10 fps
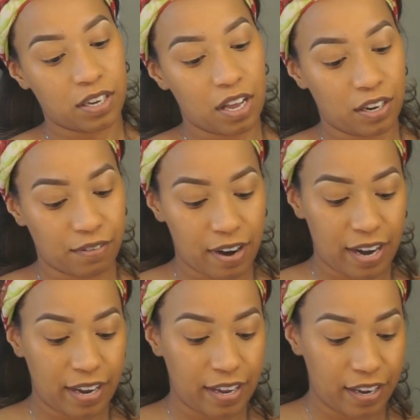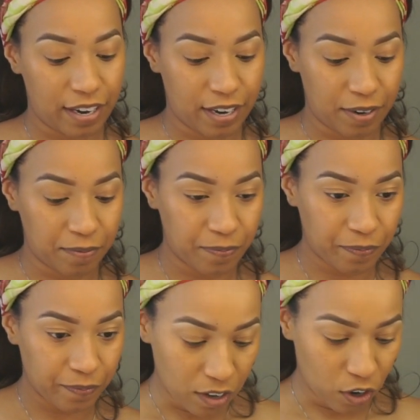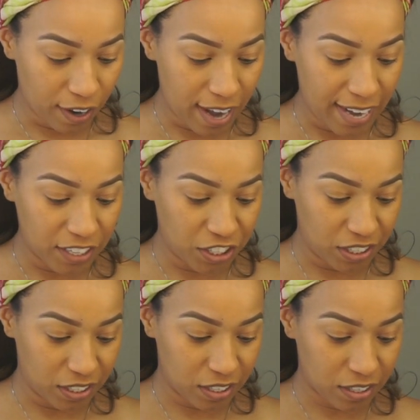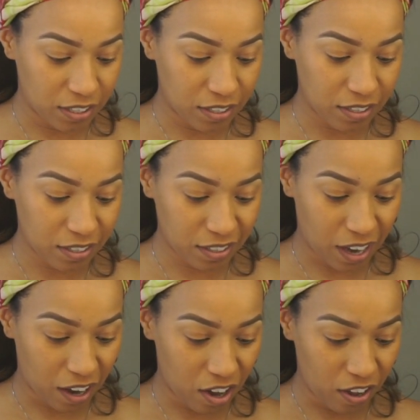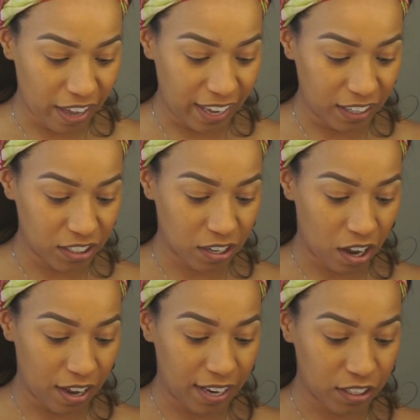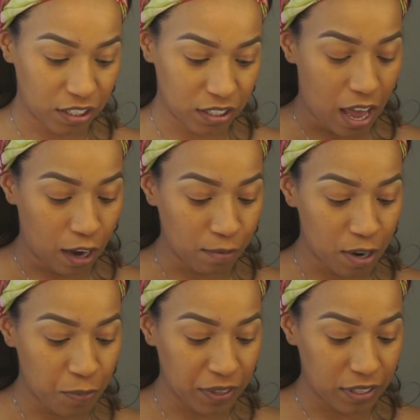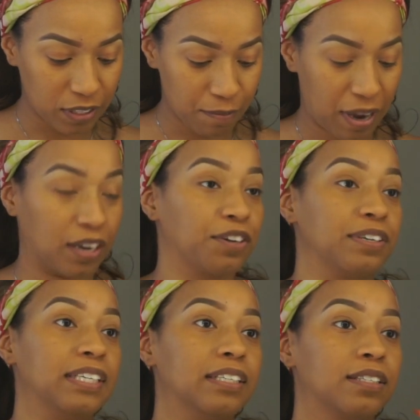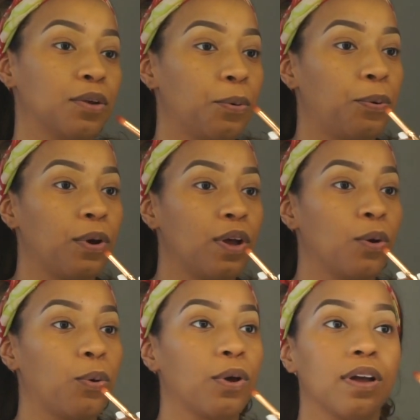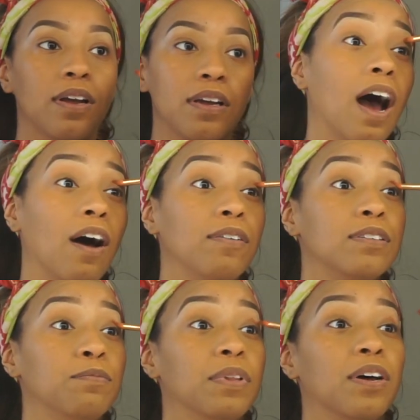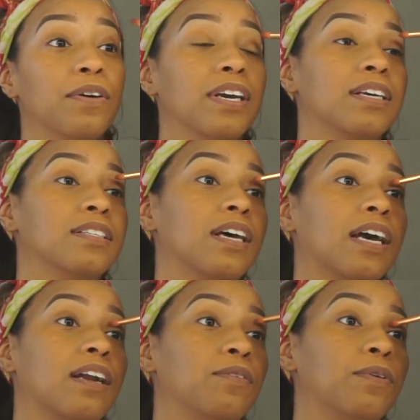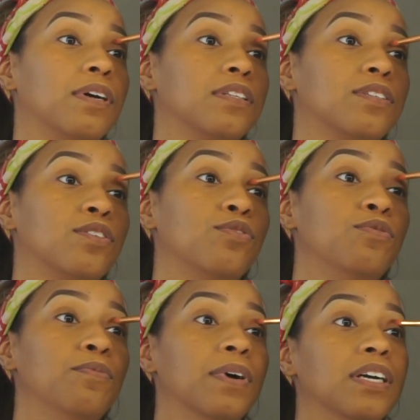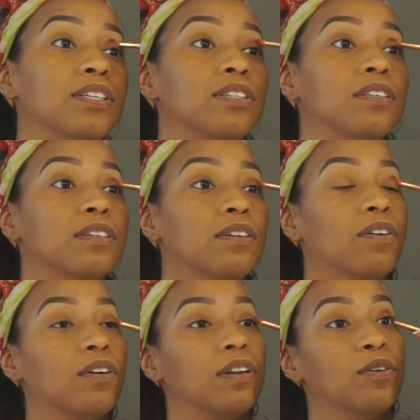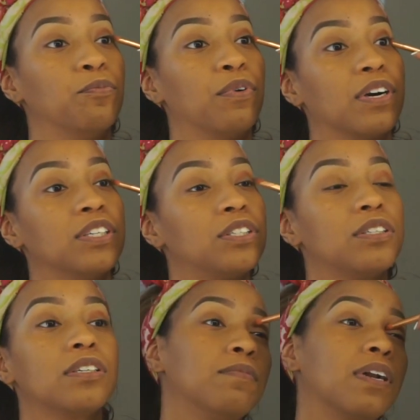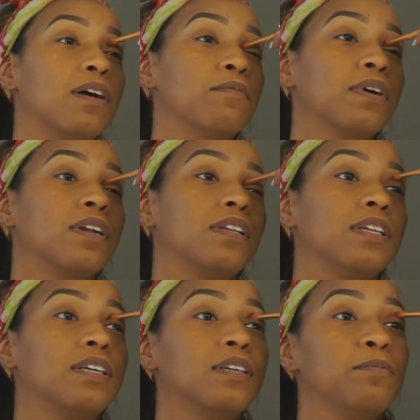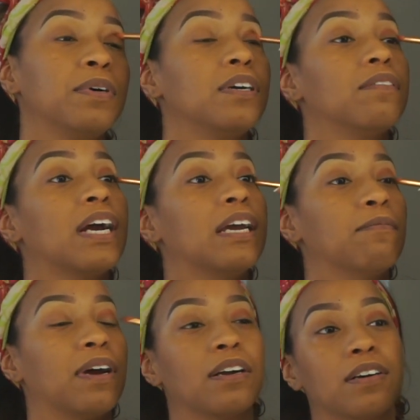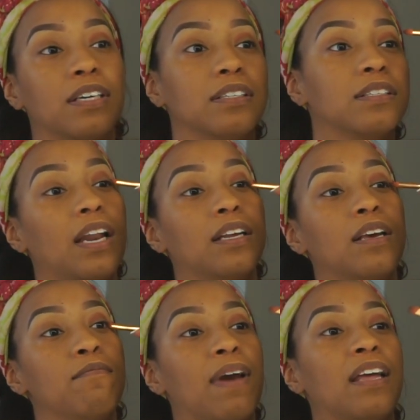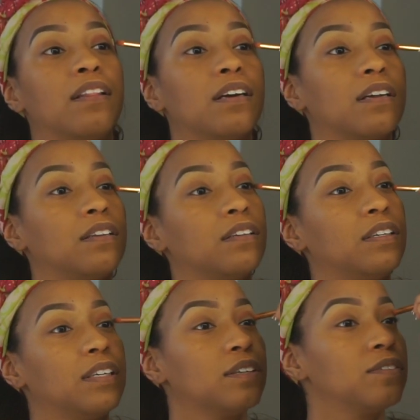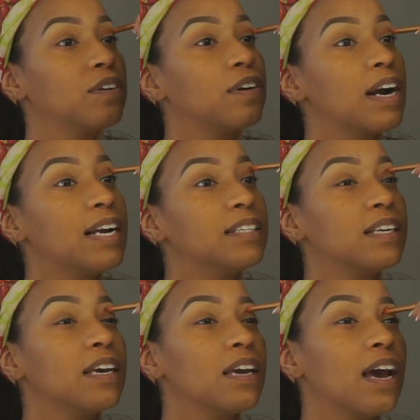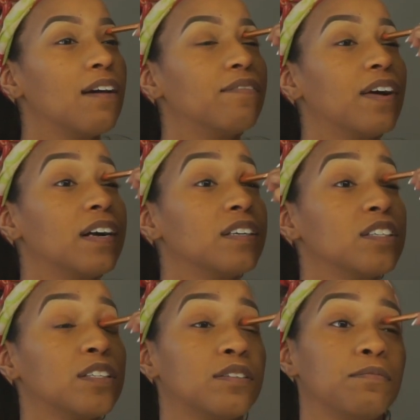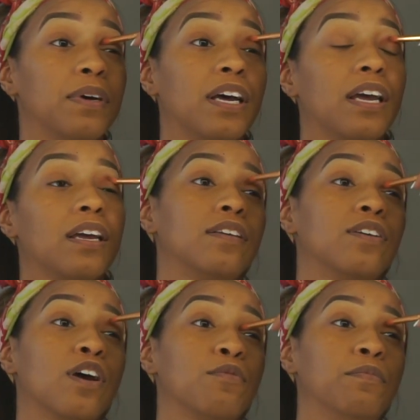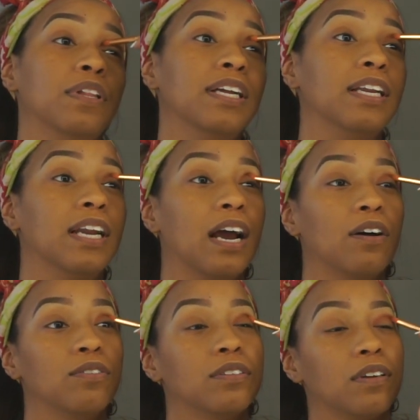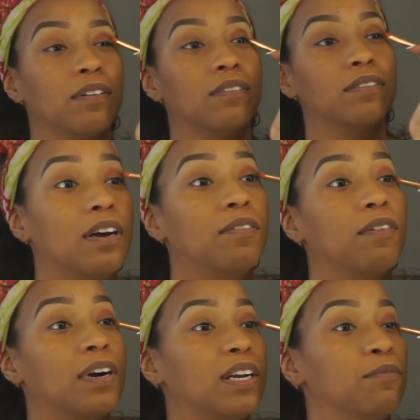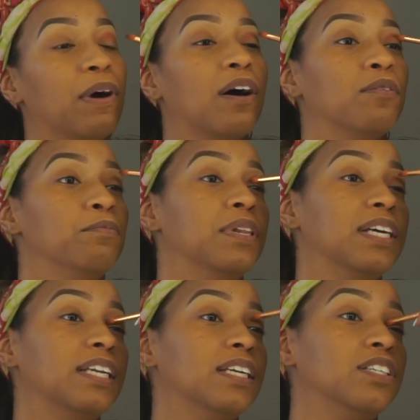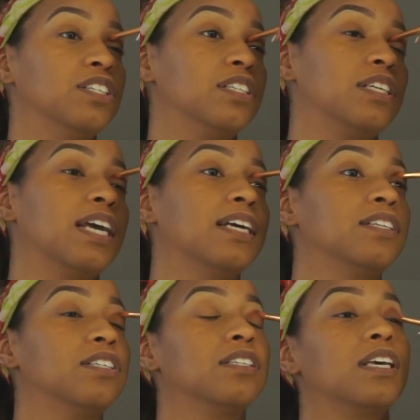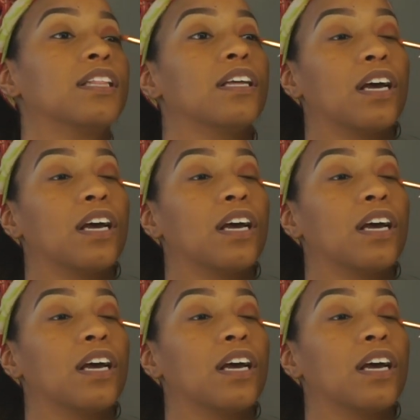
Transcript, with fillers: color right here, or Edges it's not called edge, it's called edges. And I'm gonna put this in my crease. I always blow it because like I don't want too much on the brush but I'm gonna literally put it right in my crease and it, it, may look a little crazy at first but you're gonna blend it out so don't worry about blending just yet just get the